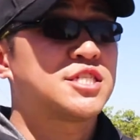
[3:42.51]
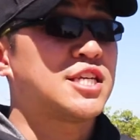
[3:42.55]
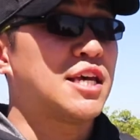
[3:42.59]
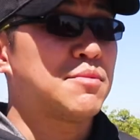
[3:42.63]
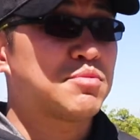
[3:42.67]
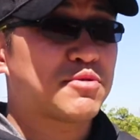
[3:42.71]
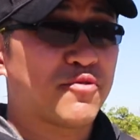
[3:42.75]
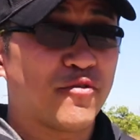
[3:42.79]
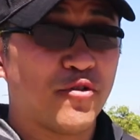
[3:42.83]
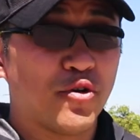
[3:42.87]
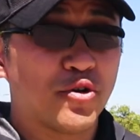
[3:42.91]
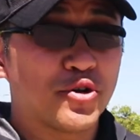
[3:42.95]

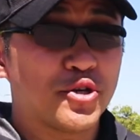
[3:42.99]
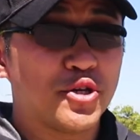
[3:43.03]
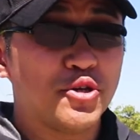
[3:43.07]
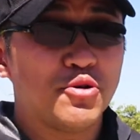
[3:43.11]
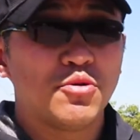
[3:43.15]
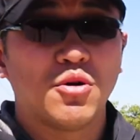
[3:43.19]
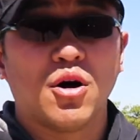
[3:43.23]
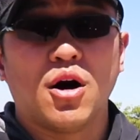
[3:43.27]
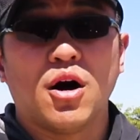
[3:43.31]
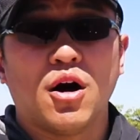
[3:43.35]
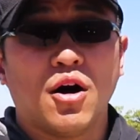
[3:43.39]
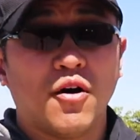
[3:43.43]
Tips for
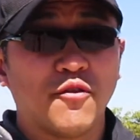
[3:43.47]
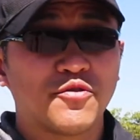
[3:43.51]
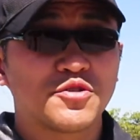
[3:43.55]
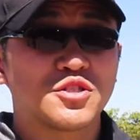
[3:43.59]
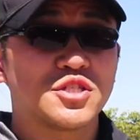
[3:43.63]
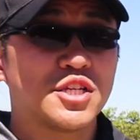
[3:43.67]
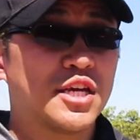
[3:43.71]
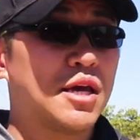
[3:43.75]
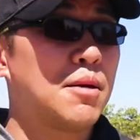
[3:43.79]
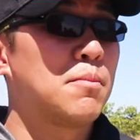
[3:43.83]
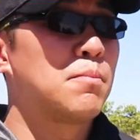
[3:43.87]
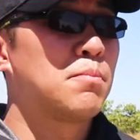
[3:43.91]
you,
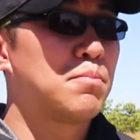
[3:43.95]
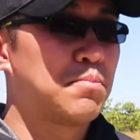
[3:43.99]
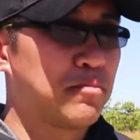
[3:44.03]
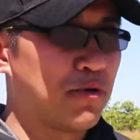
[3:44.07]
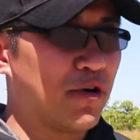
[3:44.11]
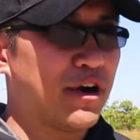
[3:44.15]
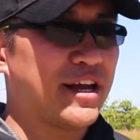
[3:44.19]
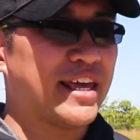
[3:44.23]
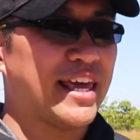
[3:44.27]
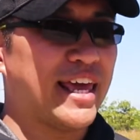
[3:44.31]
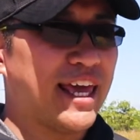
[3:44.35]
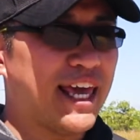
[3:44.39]
obviously
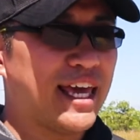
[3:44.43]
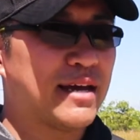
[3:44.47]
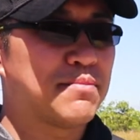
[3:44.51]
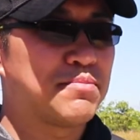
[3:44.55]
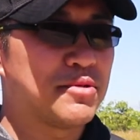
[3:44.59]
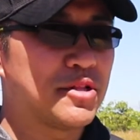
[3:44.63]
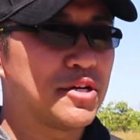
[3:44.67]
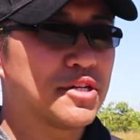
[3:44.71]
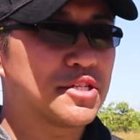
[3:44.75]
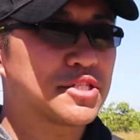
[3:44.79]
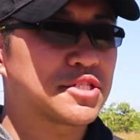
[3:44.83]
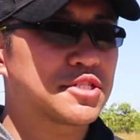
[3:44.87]
bring
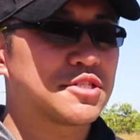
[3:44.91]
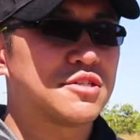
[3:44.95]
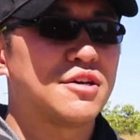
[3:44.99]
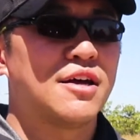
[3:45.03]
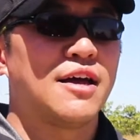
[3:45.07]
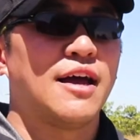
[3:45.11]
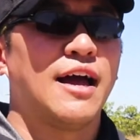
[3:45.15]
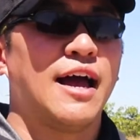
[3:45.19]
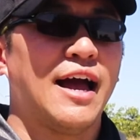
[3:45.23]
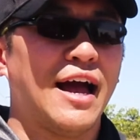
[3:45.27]
earplugs